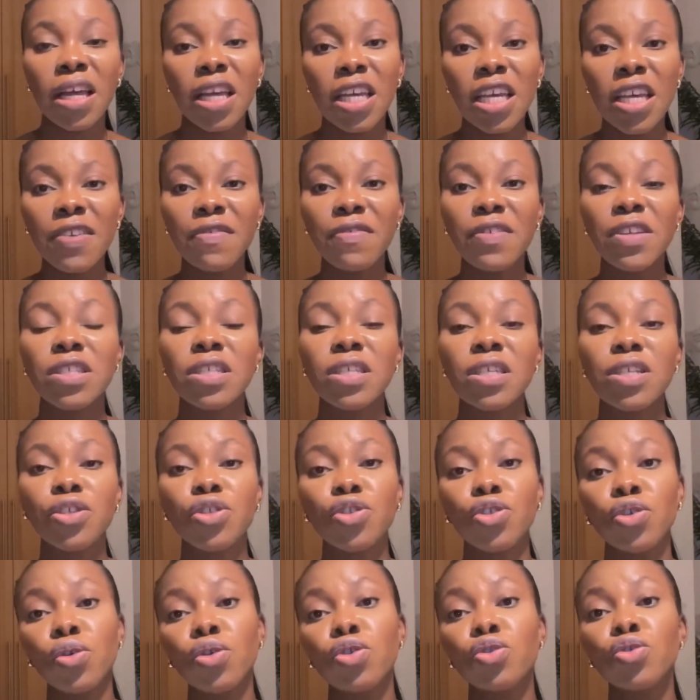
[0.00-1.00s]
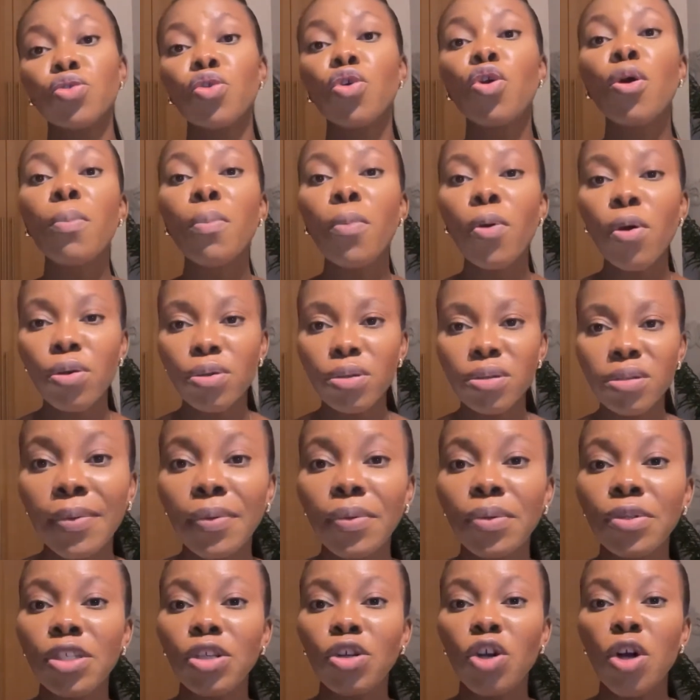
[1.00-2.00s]
If it is due to hormones,
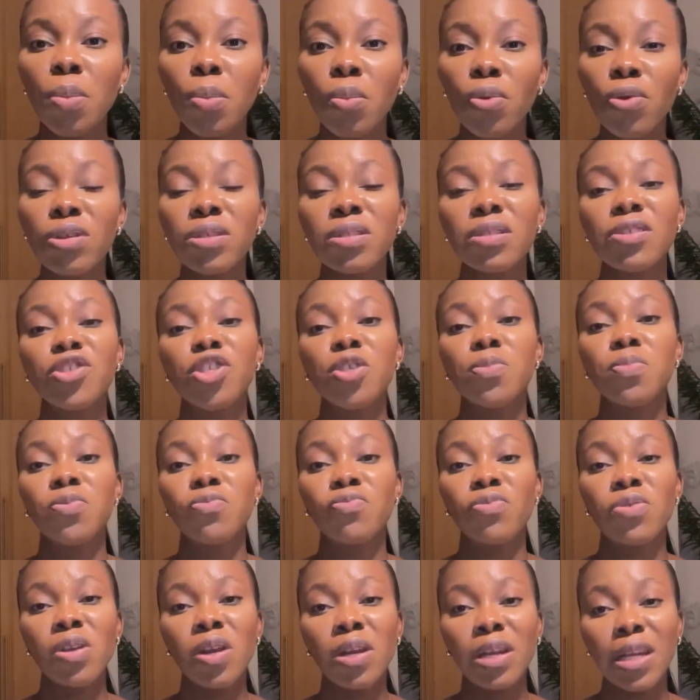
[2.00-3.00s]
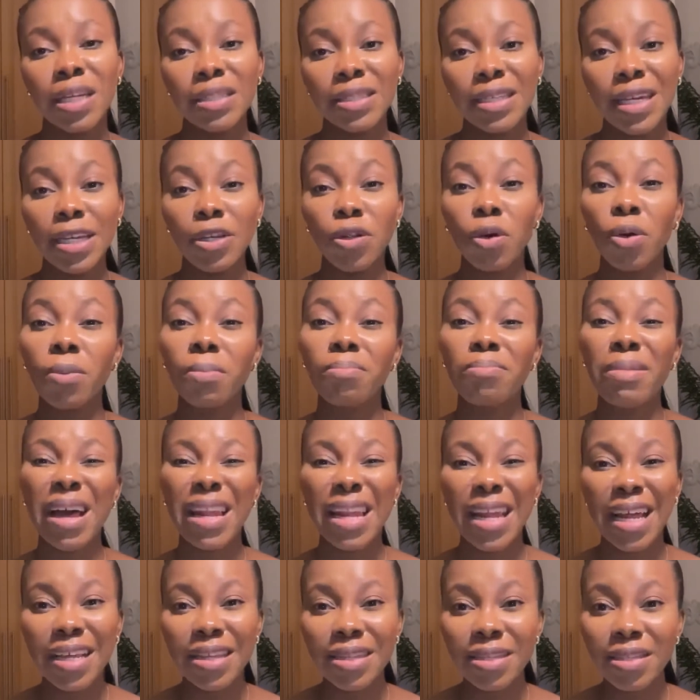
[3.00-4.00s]
the hormones need to be regulated or
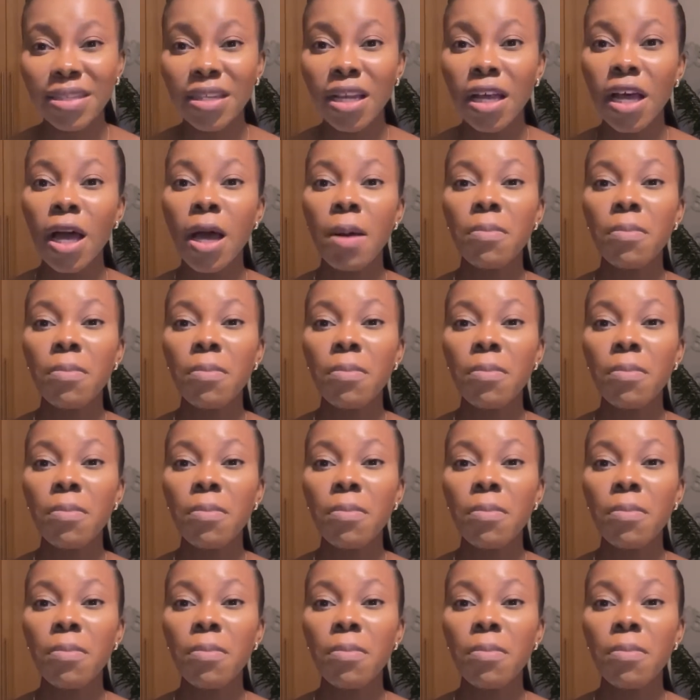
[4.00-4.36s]
balanced